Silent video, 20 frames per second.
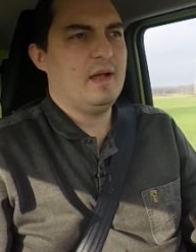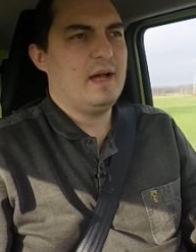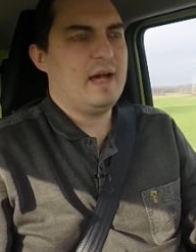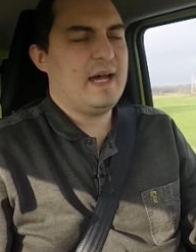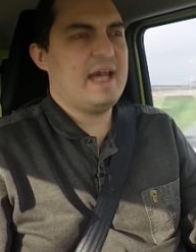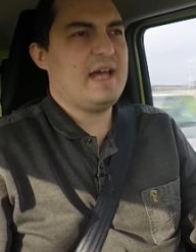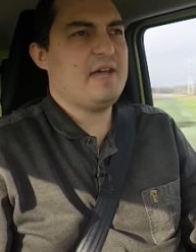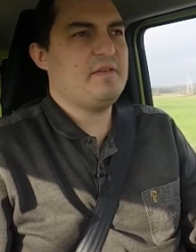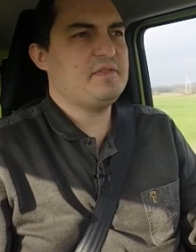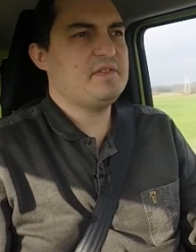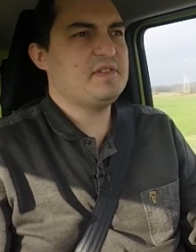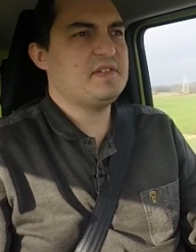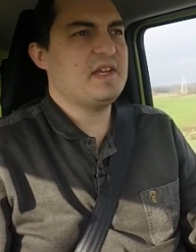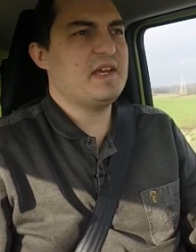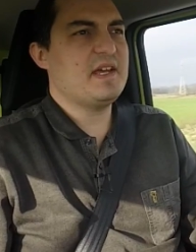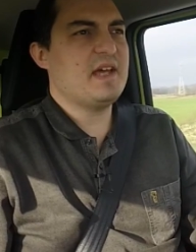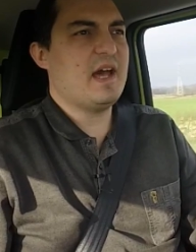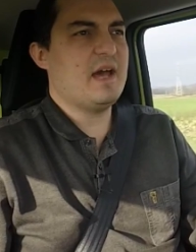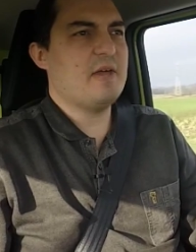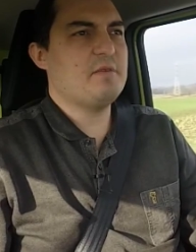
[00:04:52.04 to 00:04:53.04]
I have to
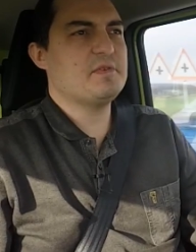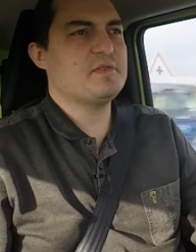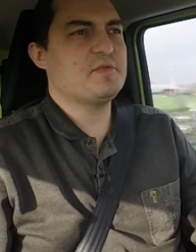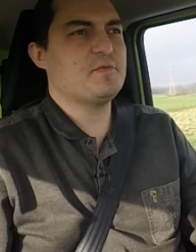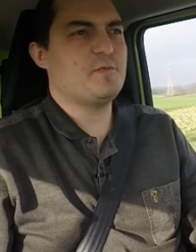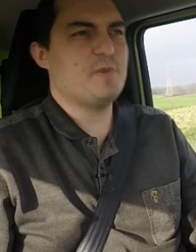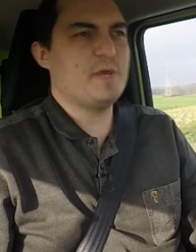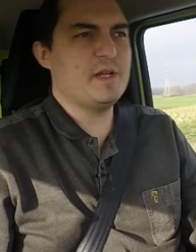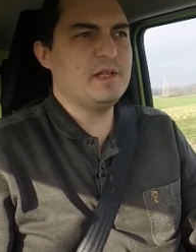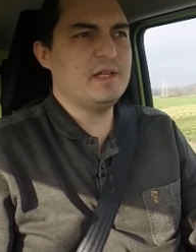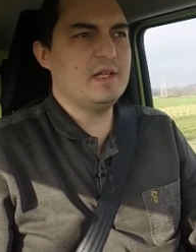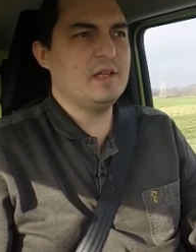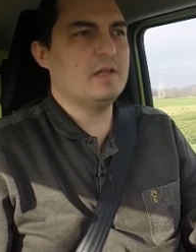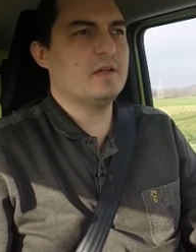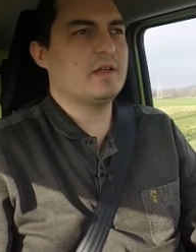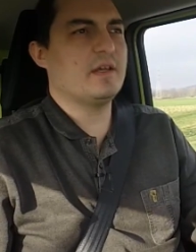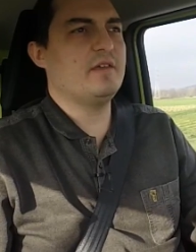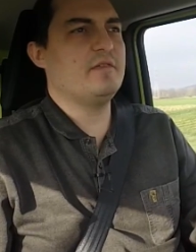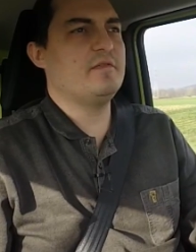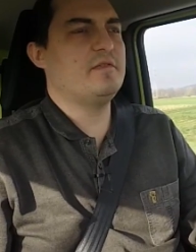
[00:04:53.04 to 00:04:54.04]
say I was really
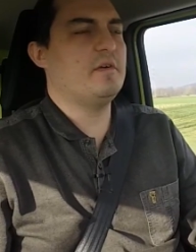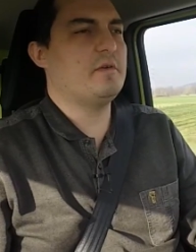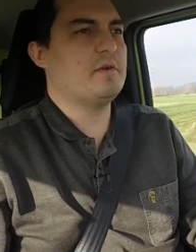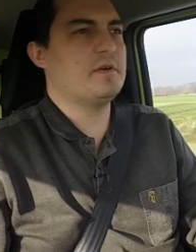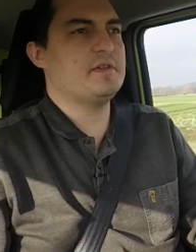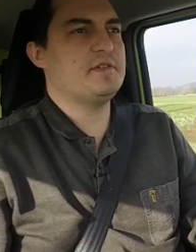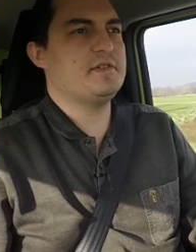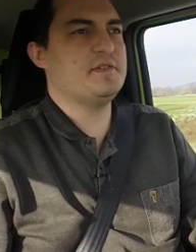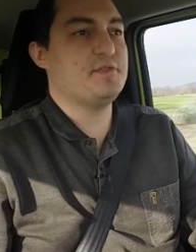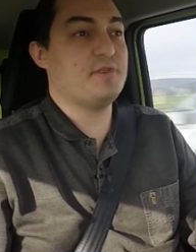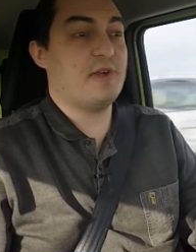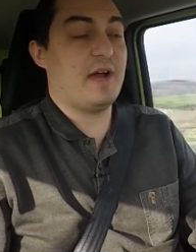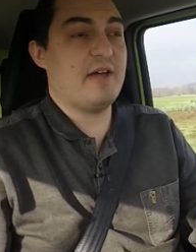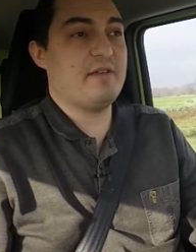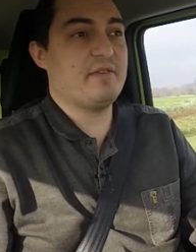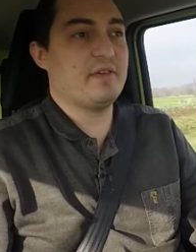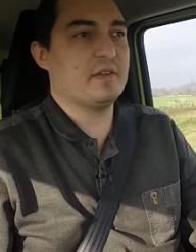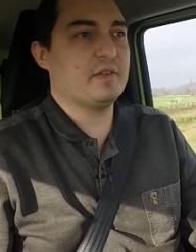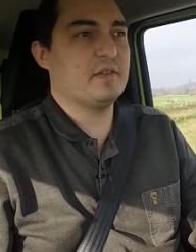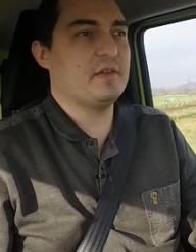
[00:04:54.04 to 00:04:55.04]
looking forward to
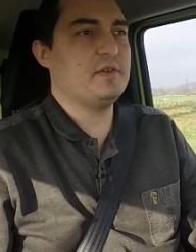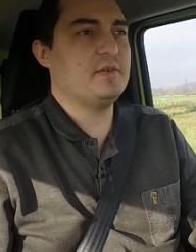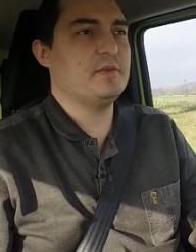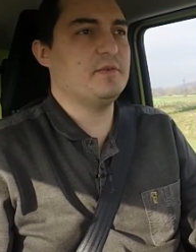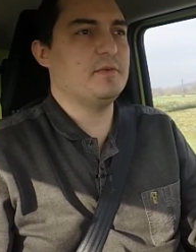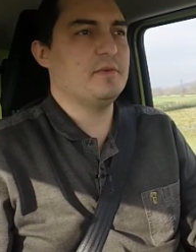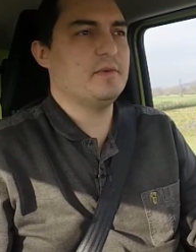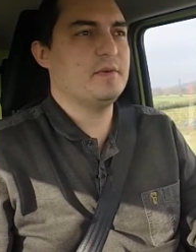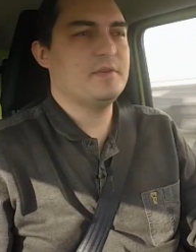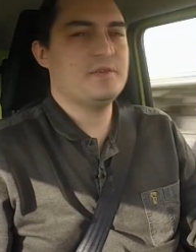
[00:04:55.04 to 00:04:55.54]
driving the new